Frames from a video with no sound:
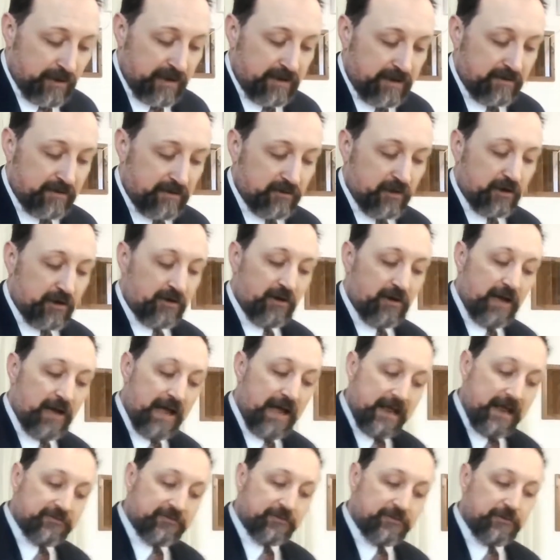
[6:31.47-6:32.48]
looked
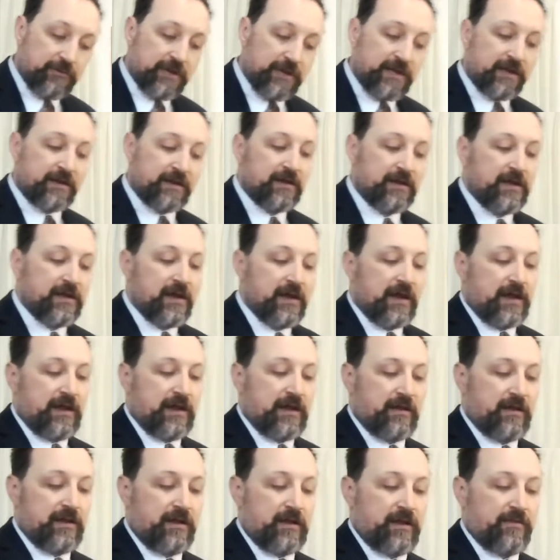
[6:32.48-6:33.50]
last week
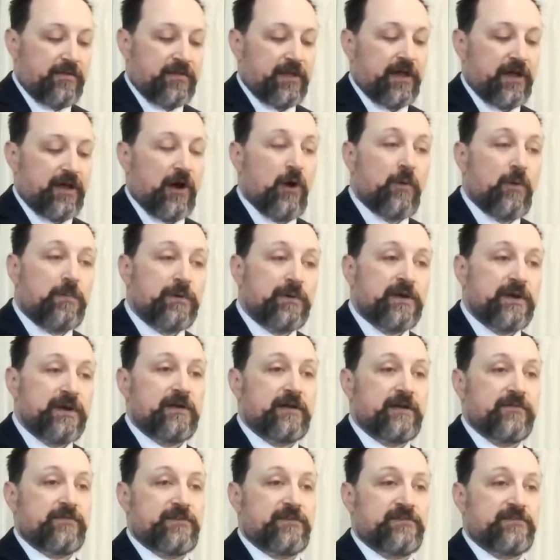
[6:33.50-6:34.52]
in the opening
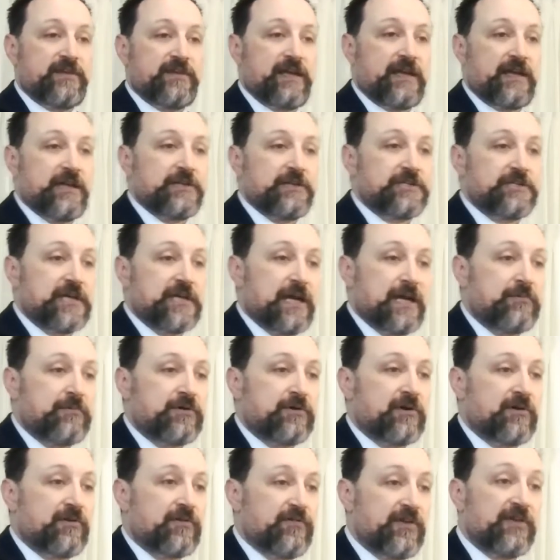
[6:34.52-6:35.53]
of the second
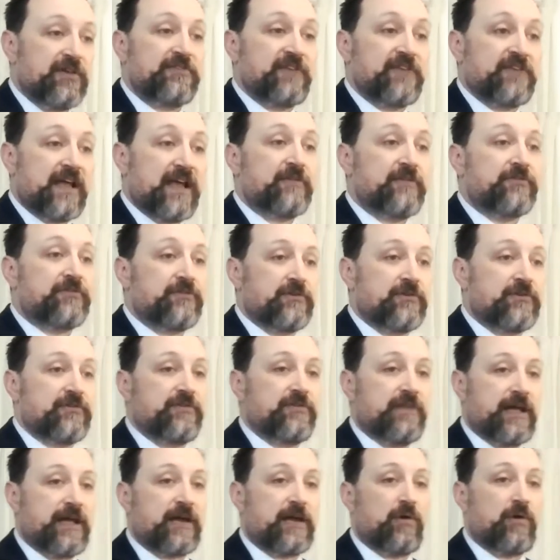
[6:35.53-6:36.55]
chapter of His answer to
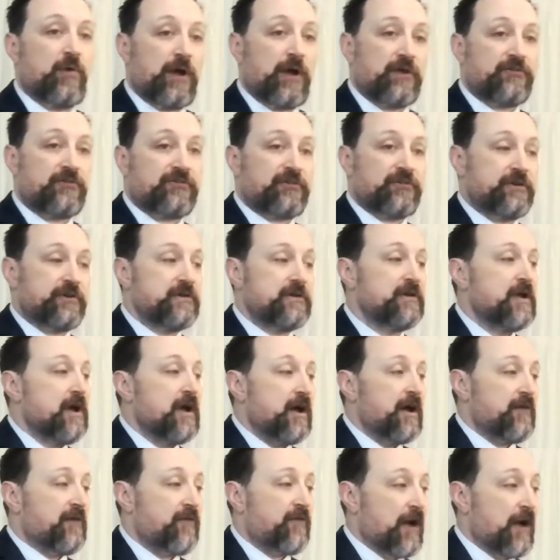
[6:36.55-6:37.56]
that question
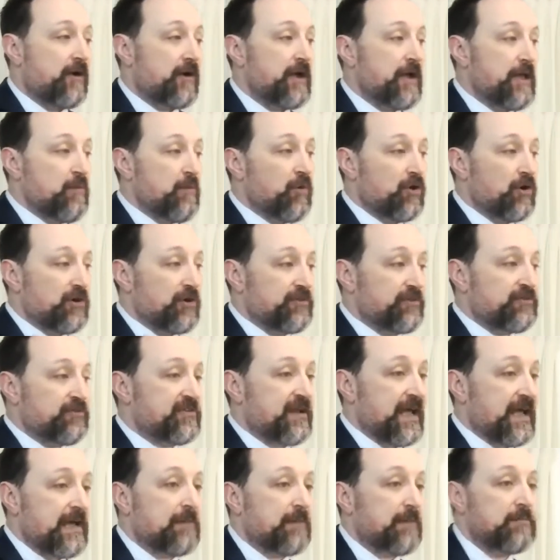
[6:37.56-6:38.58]
of how He will
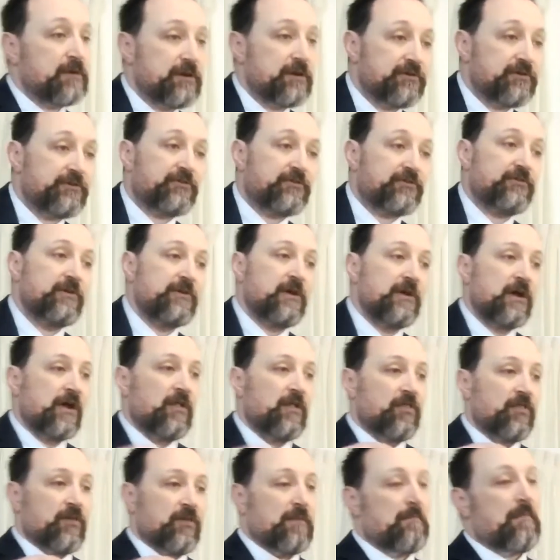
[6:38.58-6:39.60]
establish
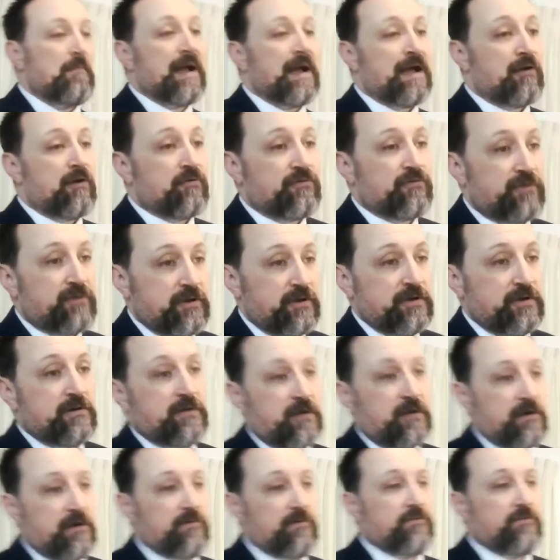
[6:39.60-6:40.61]
the mountain
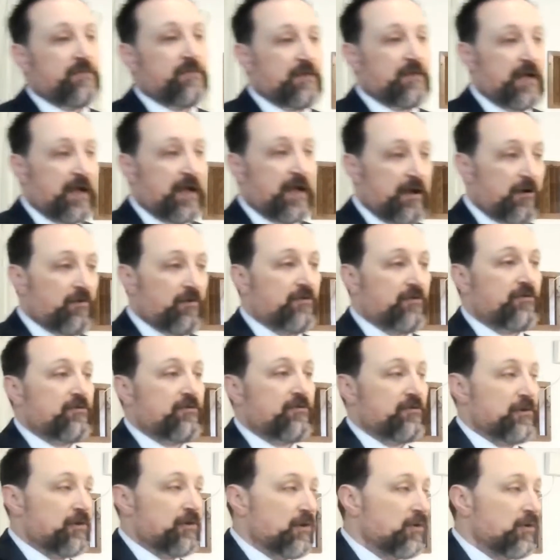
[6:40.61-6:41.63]
of the house of
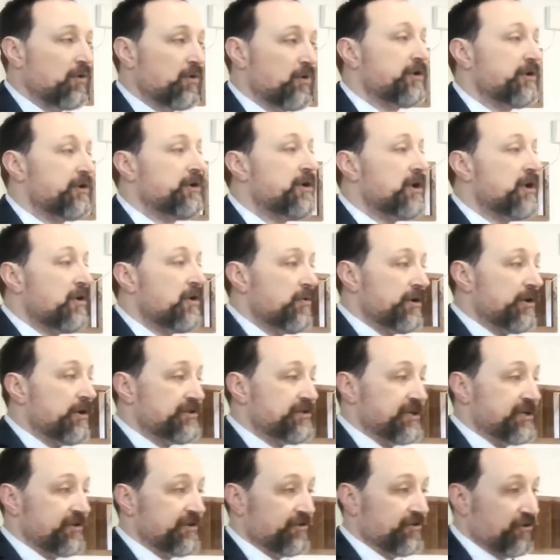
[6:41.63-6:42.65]
the Lord, which
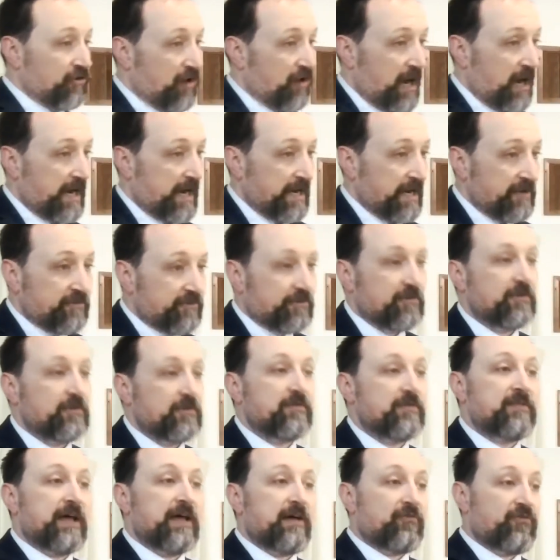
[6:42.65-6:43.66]
is Christ,
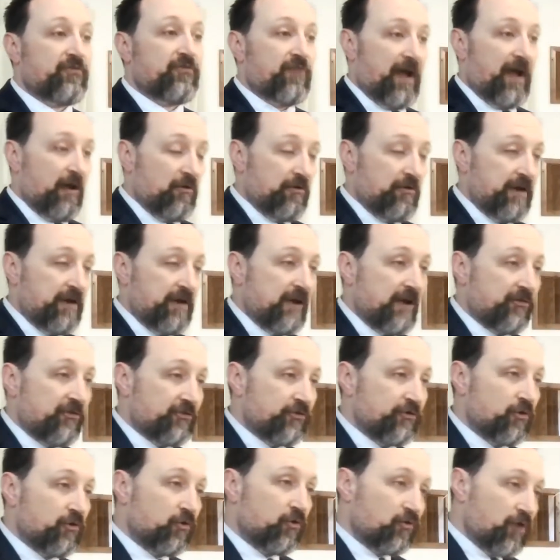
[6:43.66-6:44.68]
that
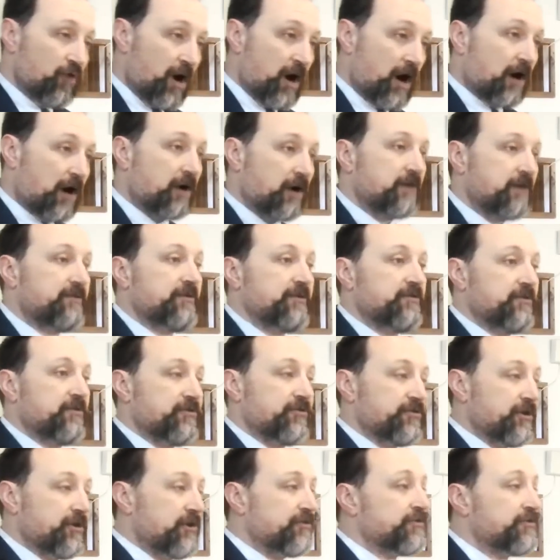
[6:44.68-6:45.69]
foundational rock that the
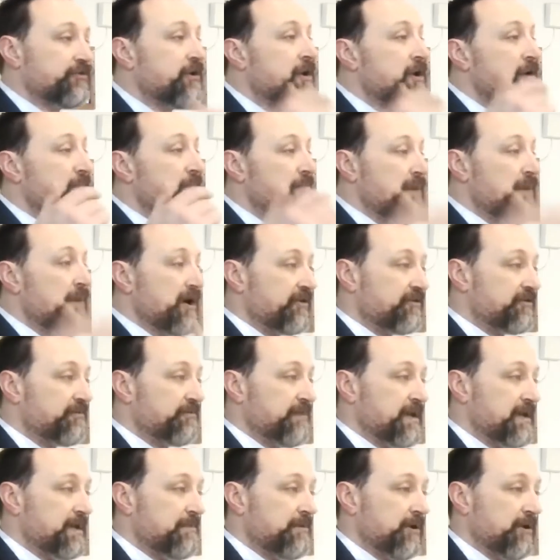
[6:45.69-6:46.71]
church must
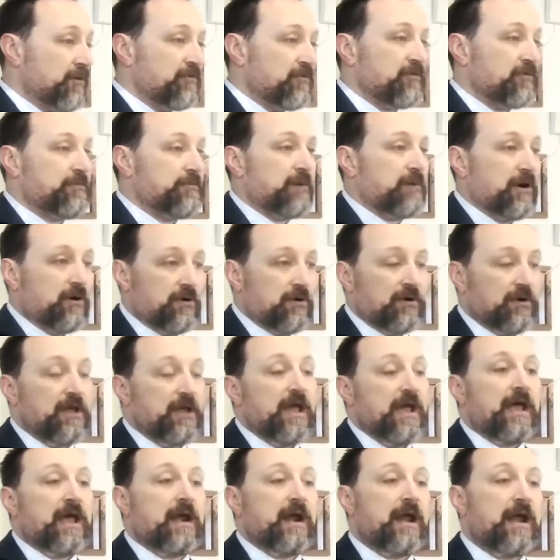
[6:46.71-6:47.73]
be built upon,
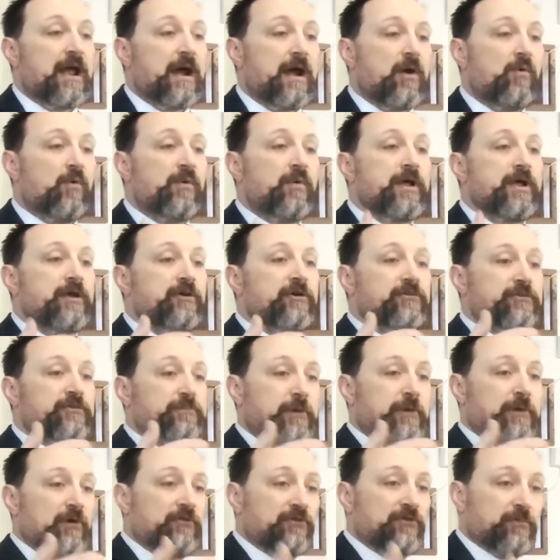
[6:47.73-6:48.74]
and how we are
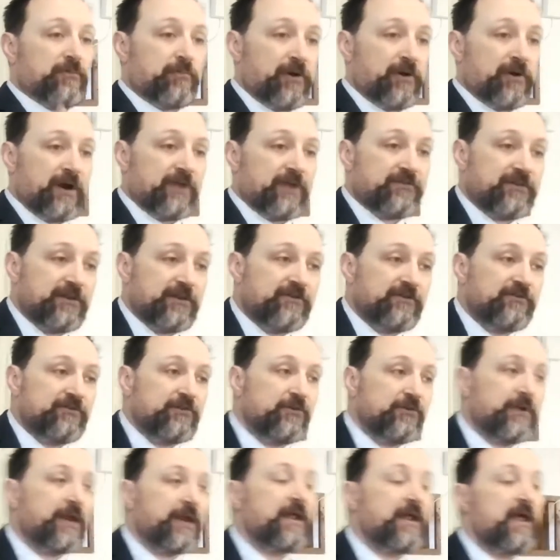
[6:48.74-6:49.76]
supposed to press into
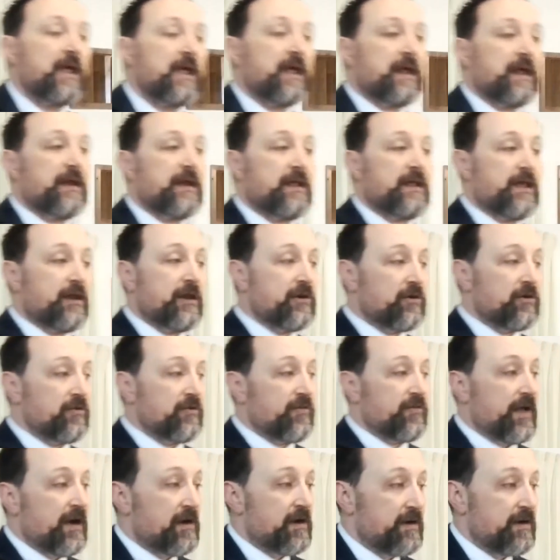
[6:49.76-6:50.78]
it and enter
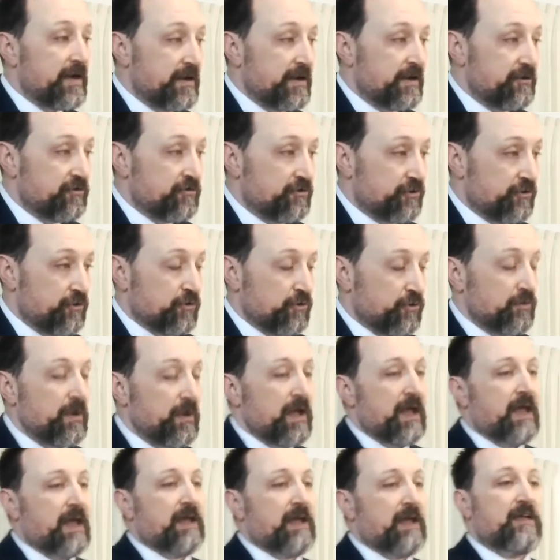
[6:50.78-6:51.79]
thereinto.
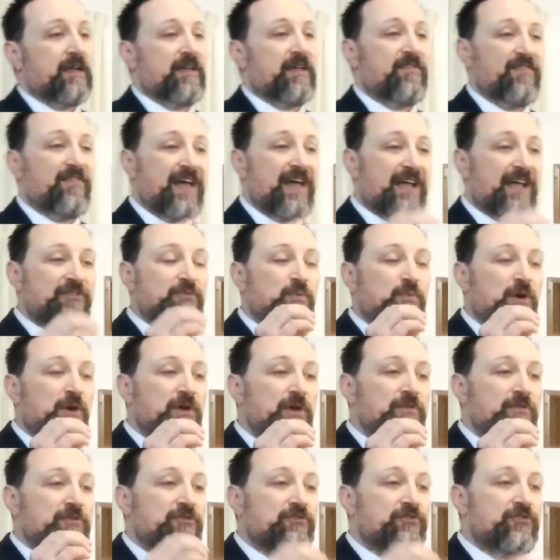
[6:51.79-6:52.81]
And that's where
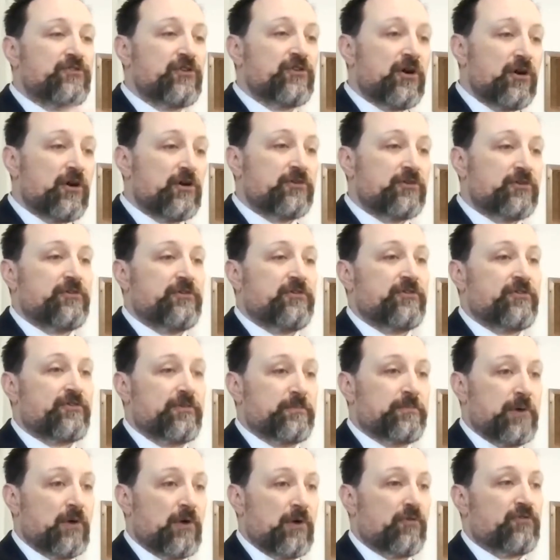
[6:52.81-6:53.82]
the church is
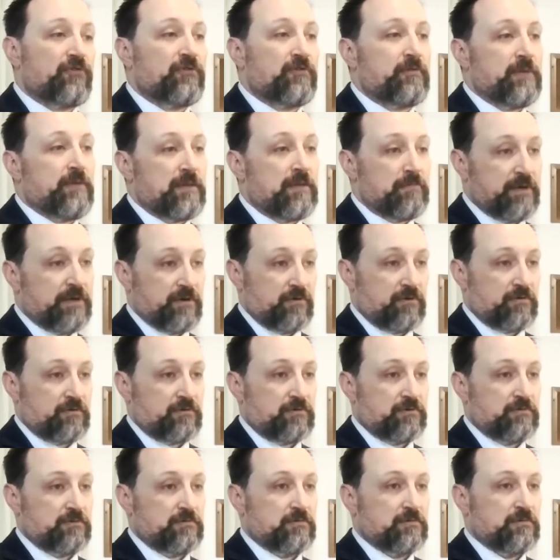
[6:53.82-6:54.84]
supposed to be built.
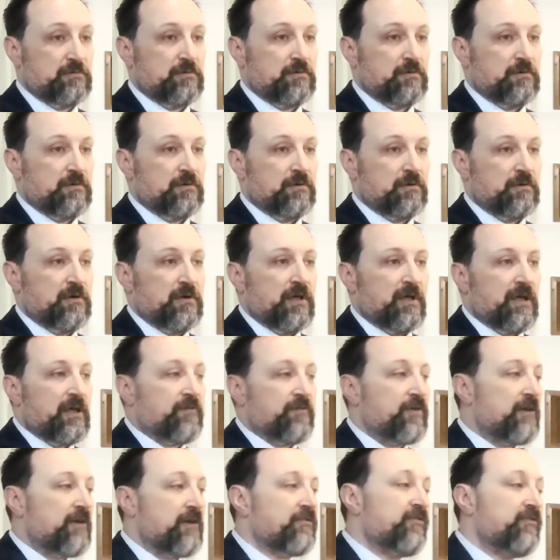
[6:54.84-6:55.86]
If
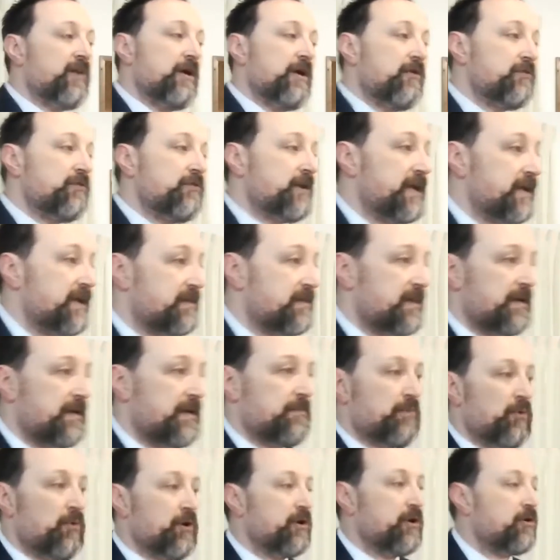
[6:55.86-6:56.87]
I failed to get that
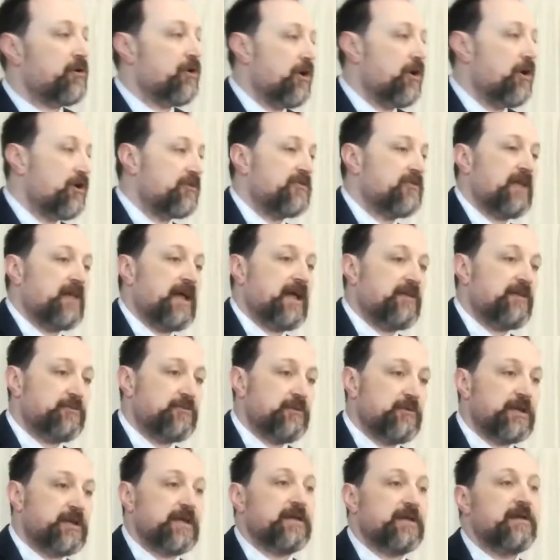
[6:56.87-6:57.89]
point across last
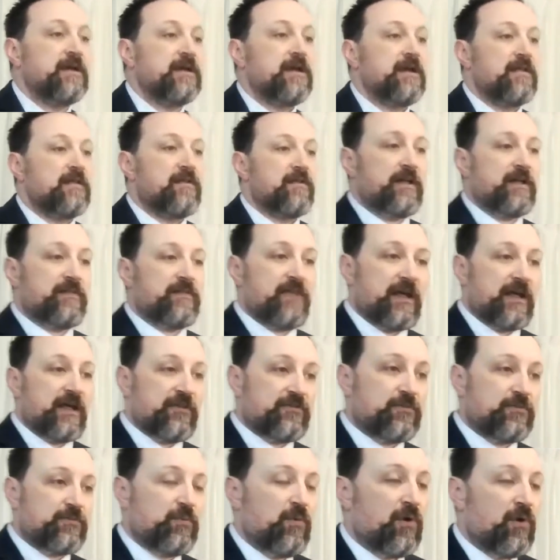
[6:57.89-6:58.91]
week, that's
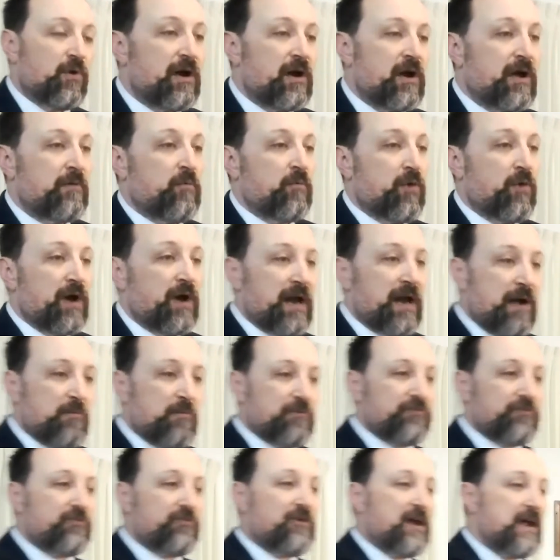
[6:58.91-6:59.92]
where what I was
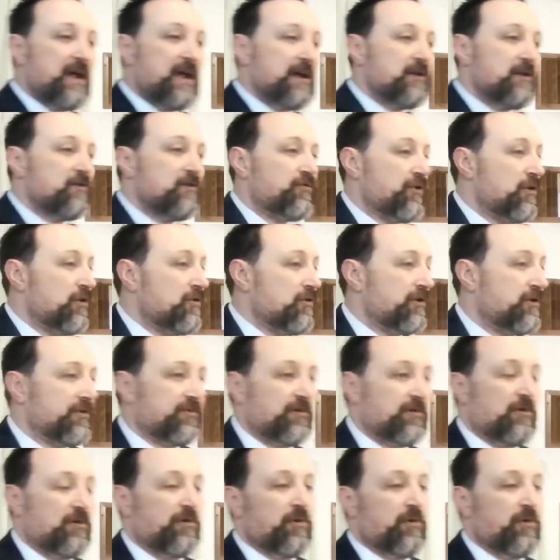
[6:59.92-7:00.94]
trying to focus
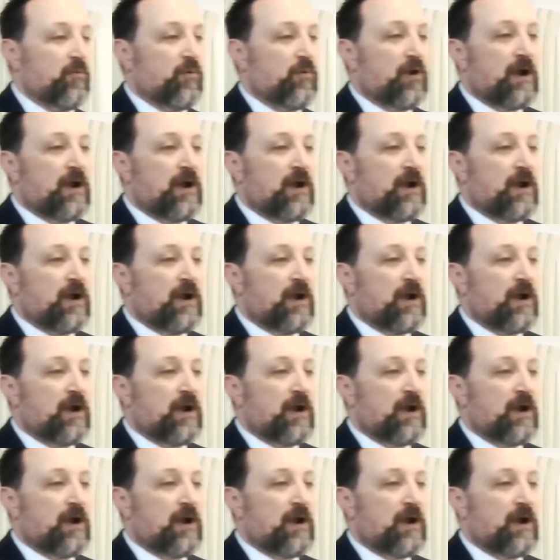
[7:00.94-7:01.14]
on and what I